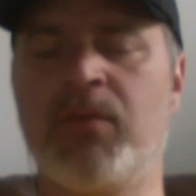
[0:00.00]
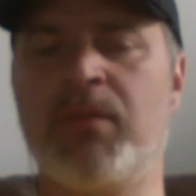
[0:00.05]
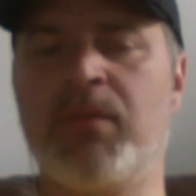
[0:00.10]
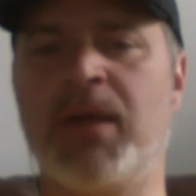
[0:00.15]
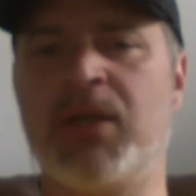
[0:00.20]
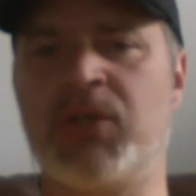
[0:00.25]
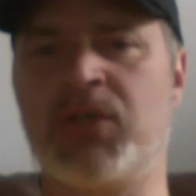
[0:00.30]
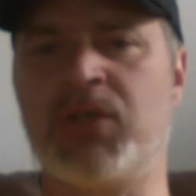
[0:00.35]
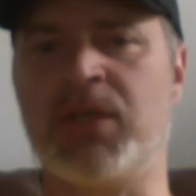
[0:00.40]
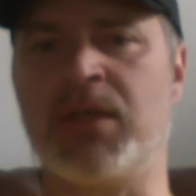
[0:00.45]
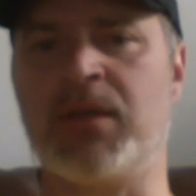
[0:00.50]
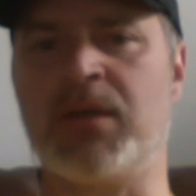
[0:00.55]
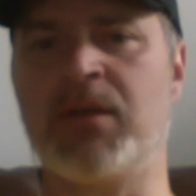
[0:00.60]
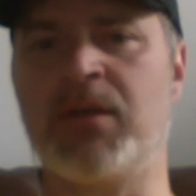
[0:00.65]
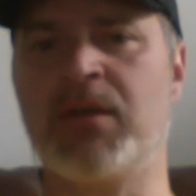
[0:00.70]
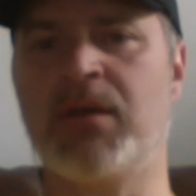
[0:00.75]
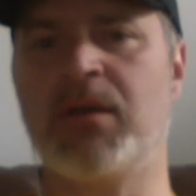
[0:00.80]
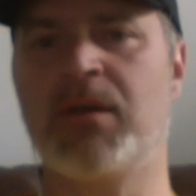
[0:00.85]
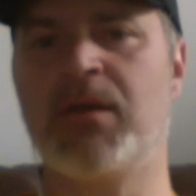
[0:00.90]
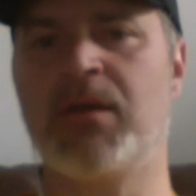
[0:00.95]
mentioned
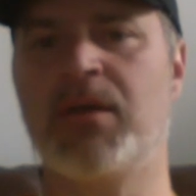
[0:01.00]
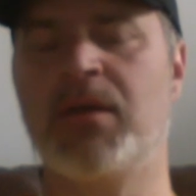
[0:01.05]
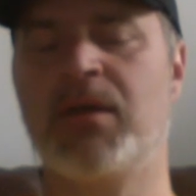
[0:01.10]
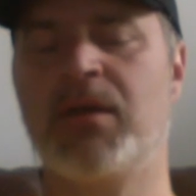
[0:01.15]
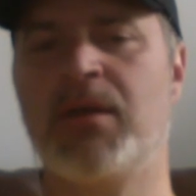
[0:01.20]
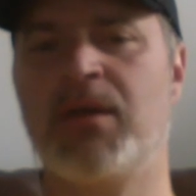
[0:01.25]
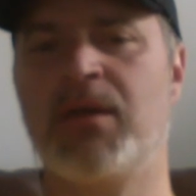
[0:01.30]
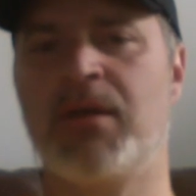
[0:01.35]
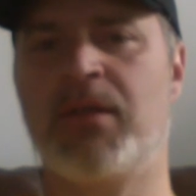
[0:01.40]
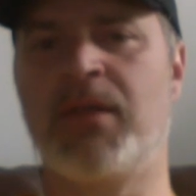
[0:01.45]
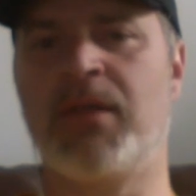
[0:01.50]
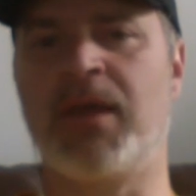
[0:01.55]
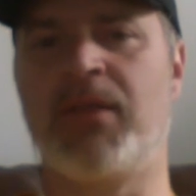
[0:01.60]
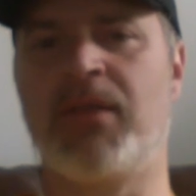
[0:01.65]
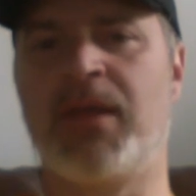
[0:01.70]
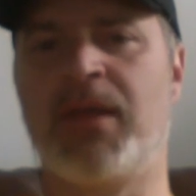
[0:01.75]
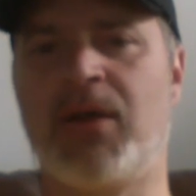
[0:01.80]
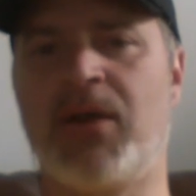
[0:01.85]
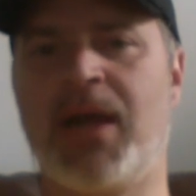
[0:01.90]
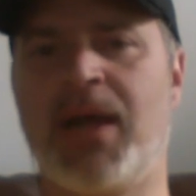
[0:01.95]
that
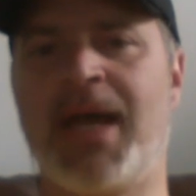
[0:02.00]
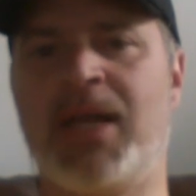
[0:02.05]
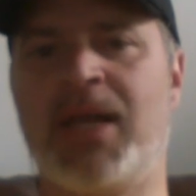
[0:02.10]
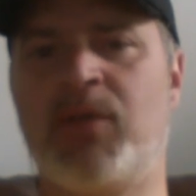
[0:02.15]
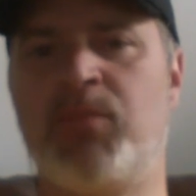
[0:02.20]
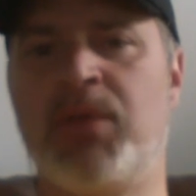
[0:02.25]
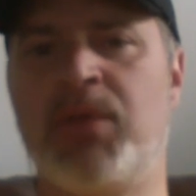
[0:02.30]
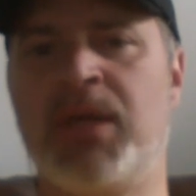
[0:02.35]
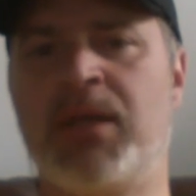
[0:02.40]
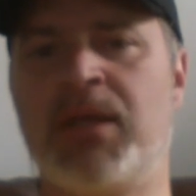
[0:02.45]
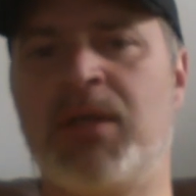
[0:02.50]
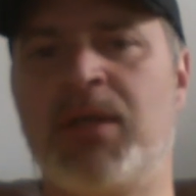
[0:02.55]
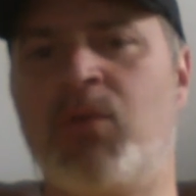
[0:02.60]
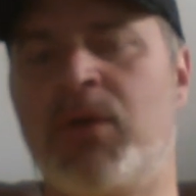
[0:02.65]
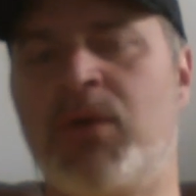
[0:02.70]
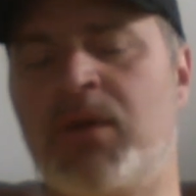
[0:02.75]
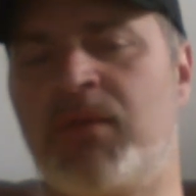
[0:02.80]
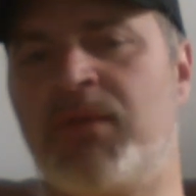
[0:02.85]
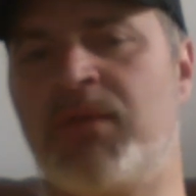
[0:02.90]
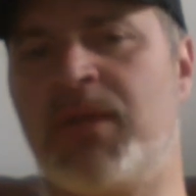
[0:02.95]
there had been in
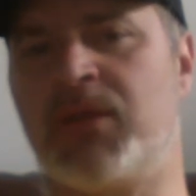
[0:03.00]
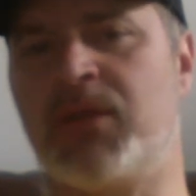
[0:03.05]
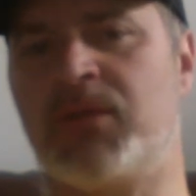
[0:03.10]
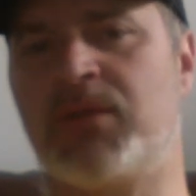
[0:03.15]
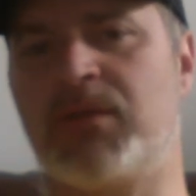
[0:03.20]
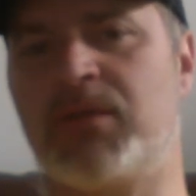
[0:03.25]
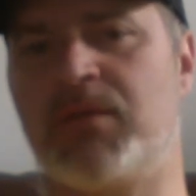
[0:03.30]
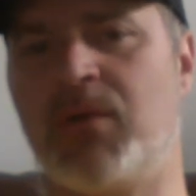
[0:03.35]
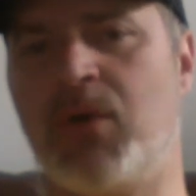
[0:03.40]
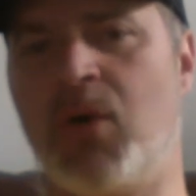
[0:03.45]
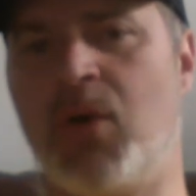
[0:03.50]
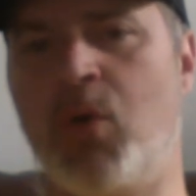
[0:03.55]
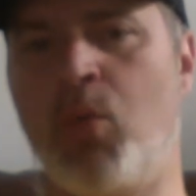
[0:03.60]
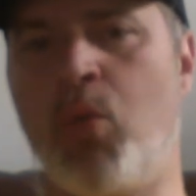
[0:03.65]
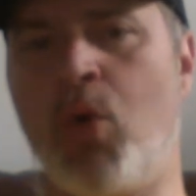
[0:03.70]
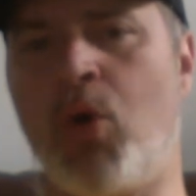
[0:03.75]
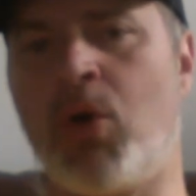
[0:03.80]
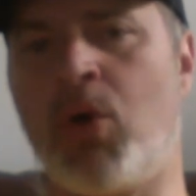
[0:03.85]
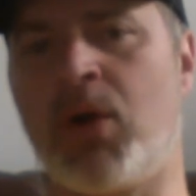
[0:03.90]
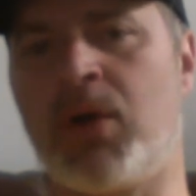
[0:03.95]
one of these
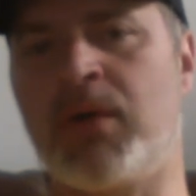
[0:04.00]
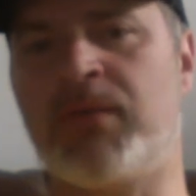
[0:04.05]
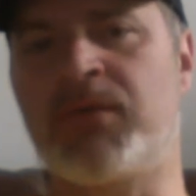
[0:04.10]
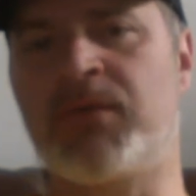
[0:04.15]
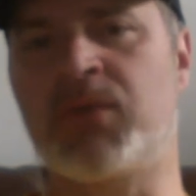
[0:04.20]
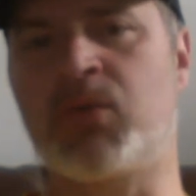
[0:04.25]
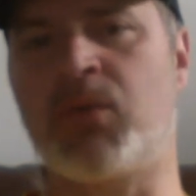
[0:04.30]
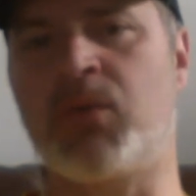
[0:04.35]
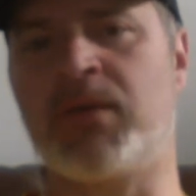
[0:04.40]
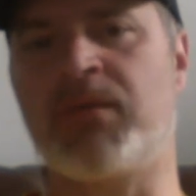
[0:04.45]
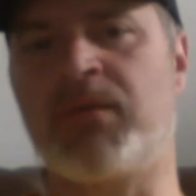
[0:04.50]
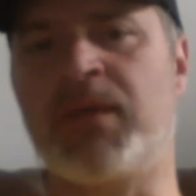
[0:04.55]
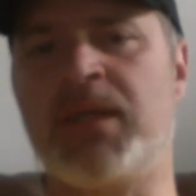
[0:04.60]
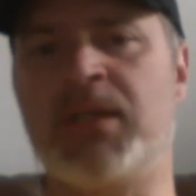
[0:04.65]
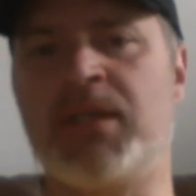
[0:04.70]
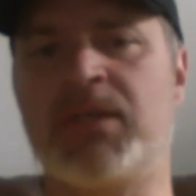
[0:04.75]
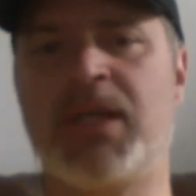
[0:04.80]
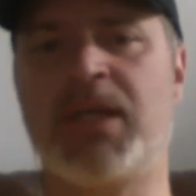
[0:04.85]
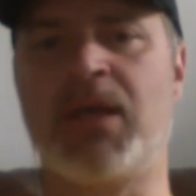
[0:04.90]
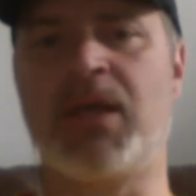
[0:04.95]
wharves, one of
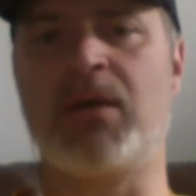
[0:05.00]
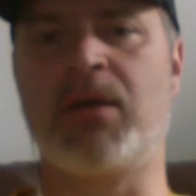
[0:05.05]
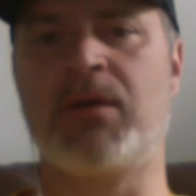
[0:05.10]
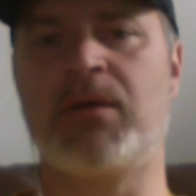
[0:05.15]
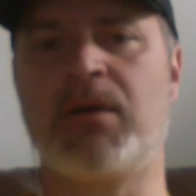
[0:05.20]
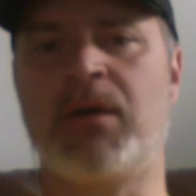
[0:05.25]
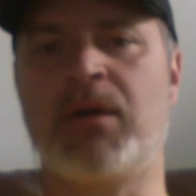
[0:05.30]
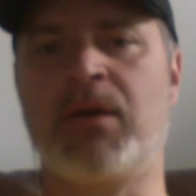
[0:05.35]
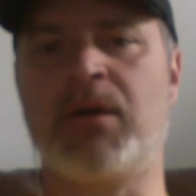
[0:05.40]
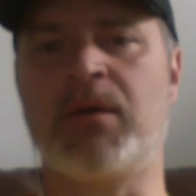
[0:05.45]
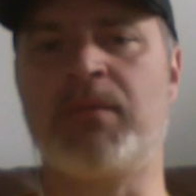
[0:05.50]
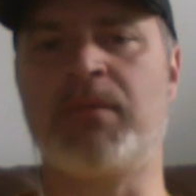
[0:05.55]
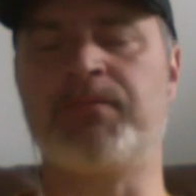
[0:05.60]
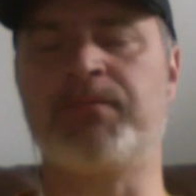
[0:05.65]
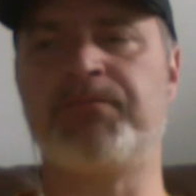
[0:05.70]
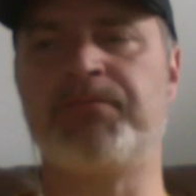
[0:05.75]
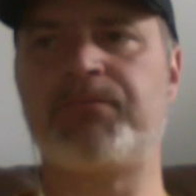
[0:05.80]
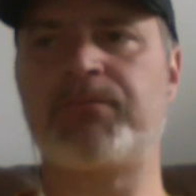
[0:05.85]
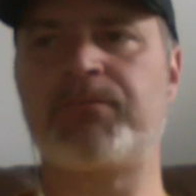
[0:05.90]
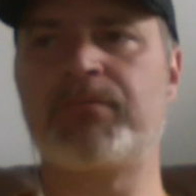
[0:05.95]
these um,
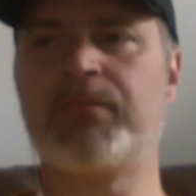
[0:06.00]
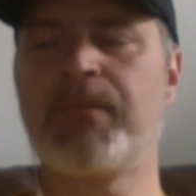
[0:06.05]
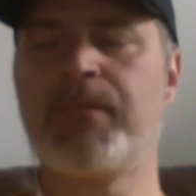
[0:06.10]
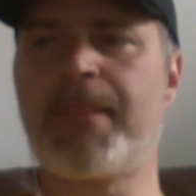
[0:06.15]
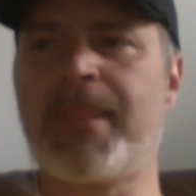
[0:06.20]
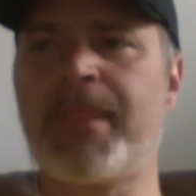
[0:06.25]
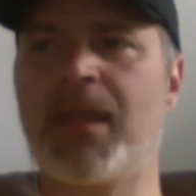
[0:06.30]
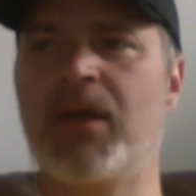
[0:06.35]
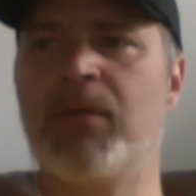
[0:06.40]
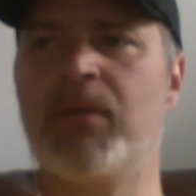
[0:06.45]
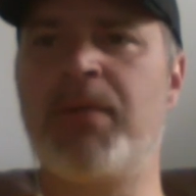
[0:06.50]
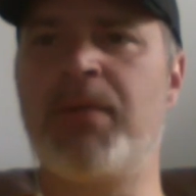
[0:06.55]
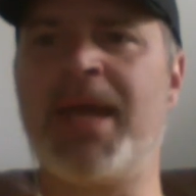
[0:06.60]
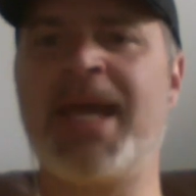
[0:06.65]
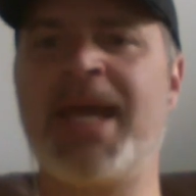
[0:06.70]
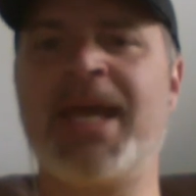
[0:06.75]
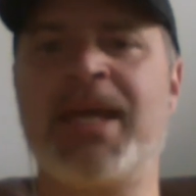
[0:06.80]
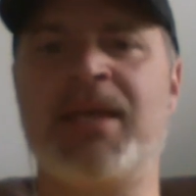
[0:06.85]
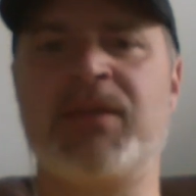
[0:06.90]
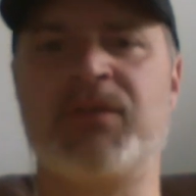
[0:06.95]

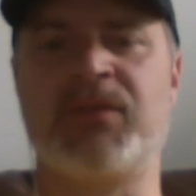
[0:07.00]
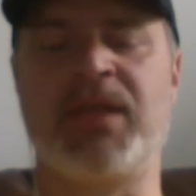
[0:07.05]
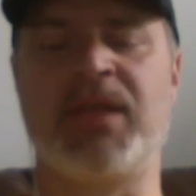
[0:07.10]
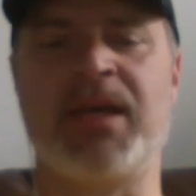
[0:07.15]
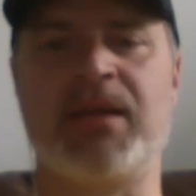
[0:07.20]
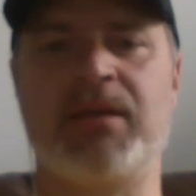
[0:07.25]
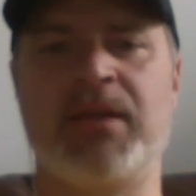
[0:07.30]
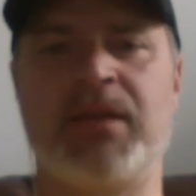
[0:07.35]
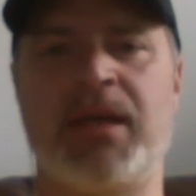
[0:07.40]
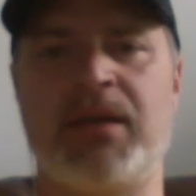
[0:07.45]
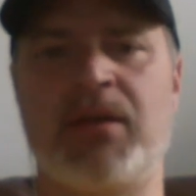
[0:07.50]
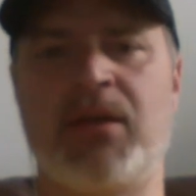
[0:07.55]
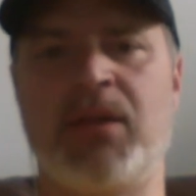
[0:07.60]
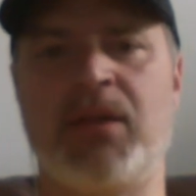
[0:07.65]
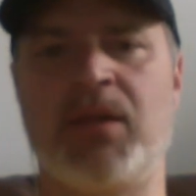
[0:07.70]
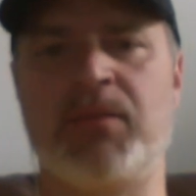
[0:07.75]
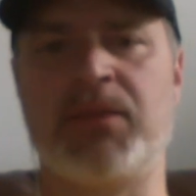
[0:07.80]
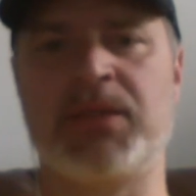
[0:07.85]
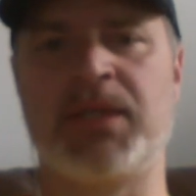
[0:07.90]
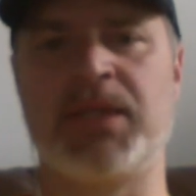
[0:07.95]
bays that, that
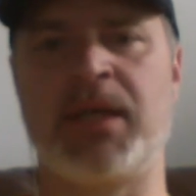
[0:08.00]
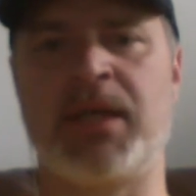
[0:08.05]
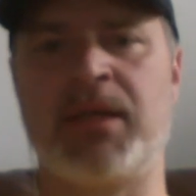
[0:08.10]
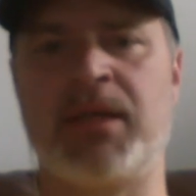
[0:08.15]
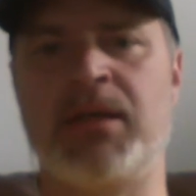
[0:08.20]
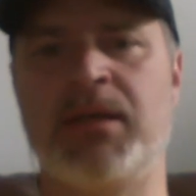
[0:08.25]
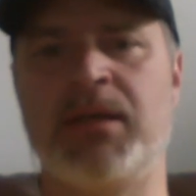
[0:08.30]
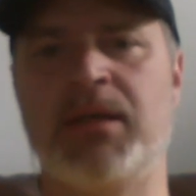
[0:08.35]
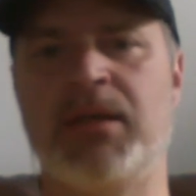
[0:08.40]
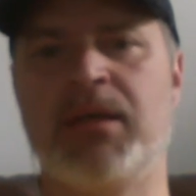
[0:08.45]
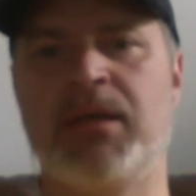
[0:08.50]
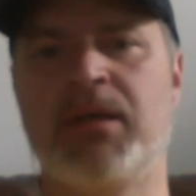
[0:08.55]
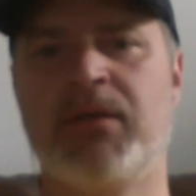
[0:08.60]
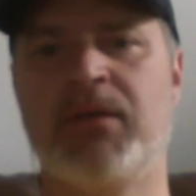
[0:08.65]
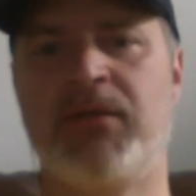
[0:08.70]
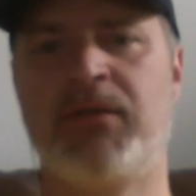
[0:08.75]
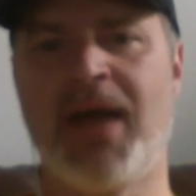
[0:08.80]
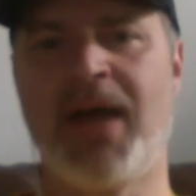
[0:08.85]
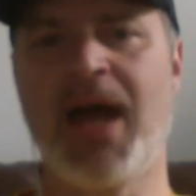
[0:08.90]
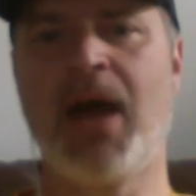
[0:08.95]
Columbus had
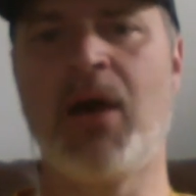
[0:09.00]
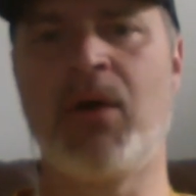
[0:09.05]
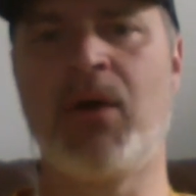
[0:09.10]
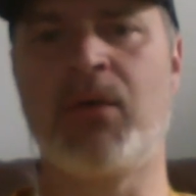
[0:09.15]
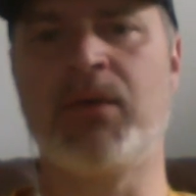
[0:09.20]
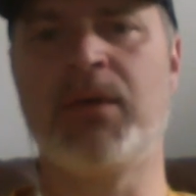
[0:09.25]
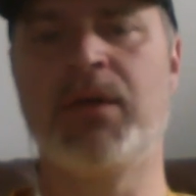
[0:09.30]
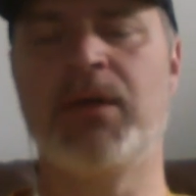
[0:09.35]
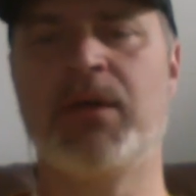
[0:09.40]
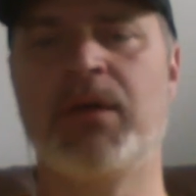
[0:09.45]
found,